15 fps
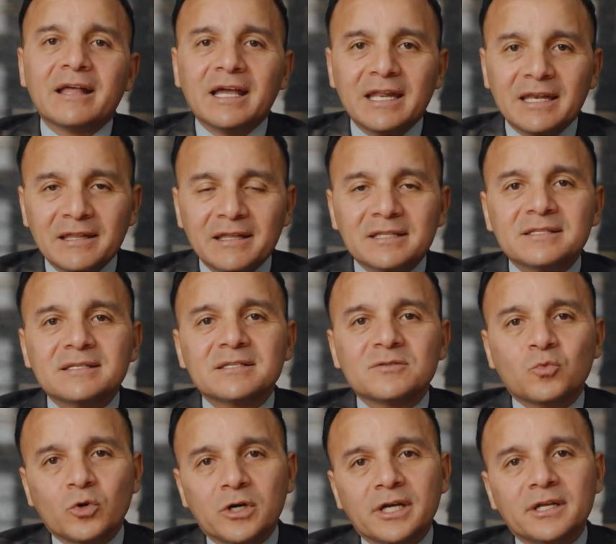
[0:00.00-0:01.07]
And this is
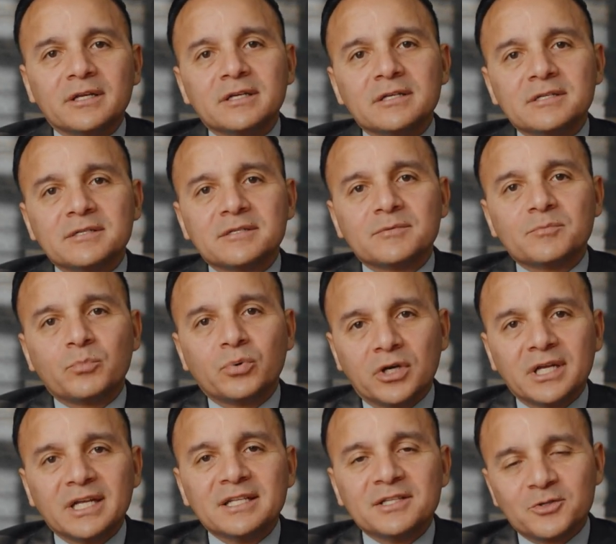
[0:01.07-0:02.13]
what is
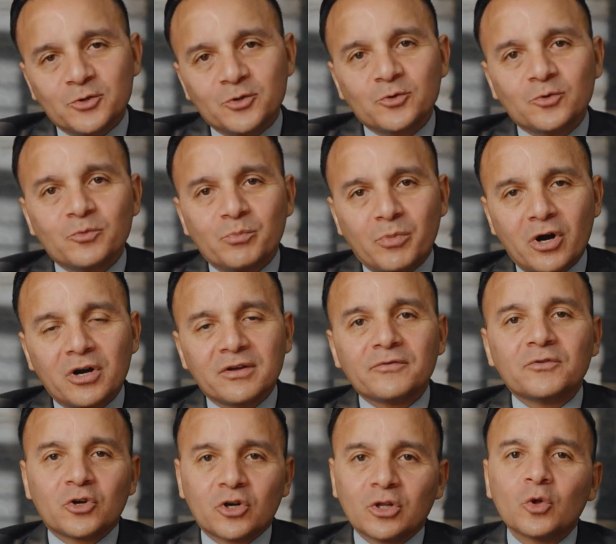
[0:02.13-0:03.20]
put into part of
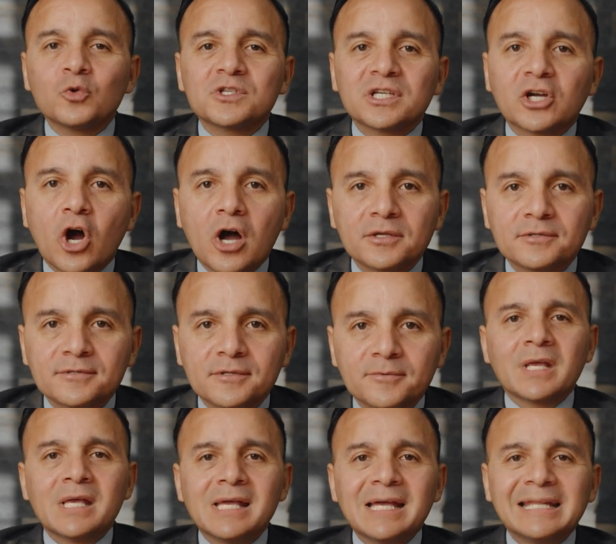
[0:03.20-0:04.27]
your closing costs.
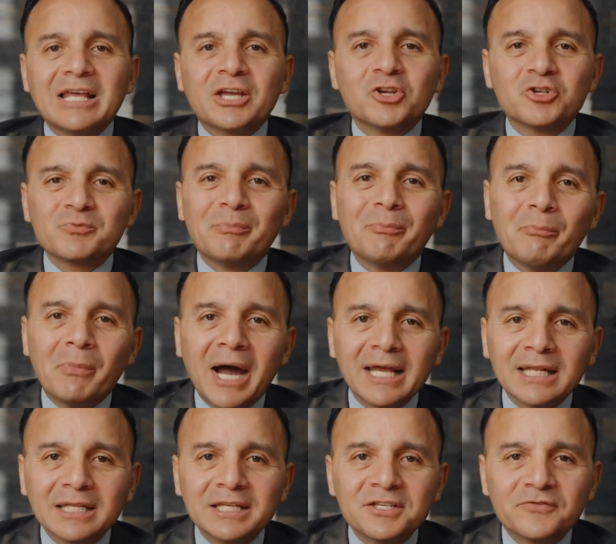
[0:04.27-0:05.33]
Now here's my
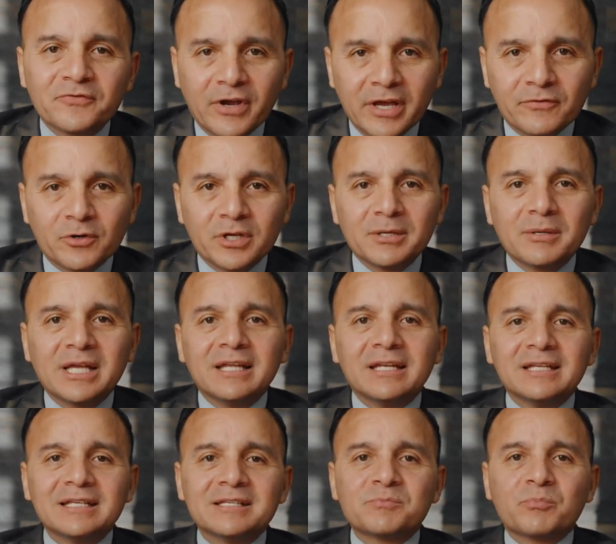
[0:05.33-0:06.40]
least favorite. It
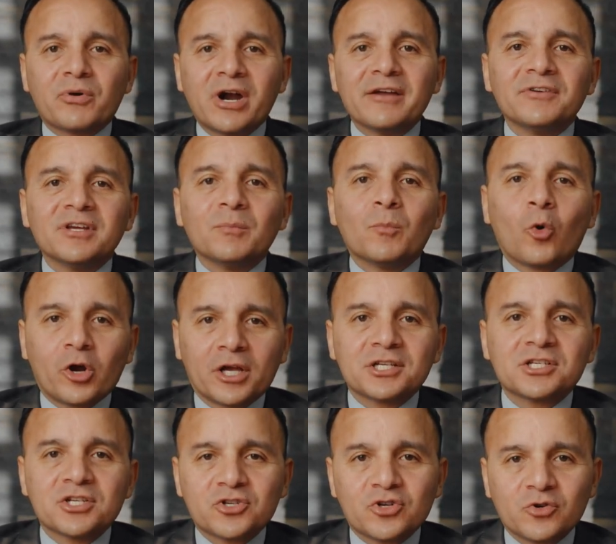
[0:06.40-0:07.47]
is private mortgage
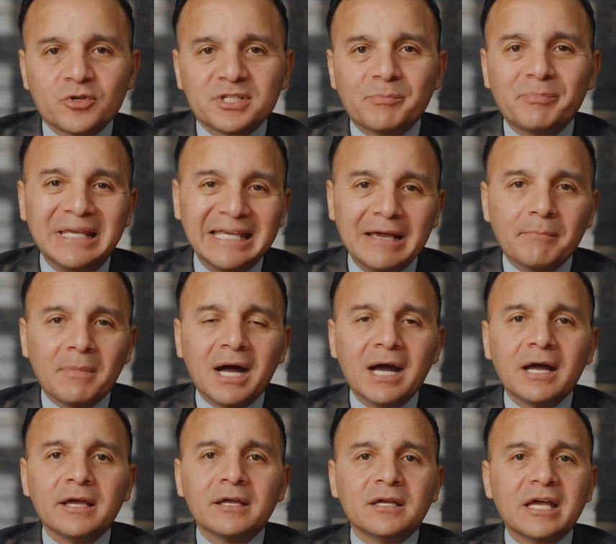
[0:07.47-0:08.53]
insurance,
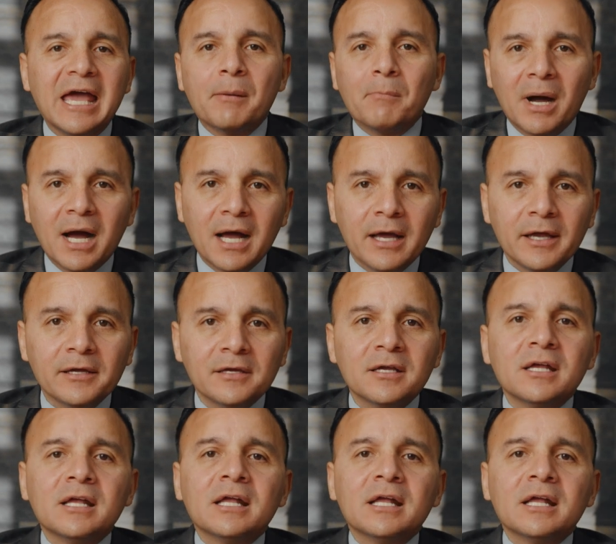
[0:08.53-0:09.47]
PMI, MI.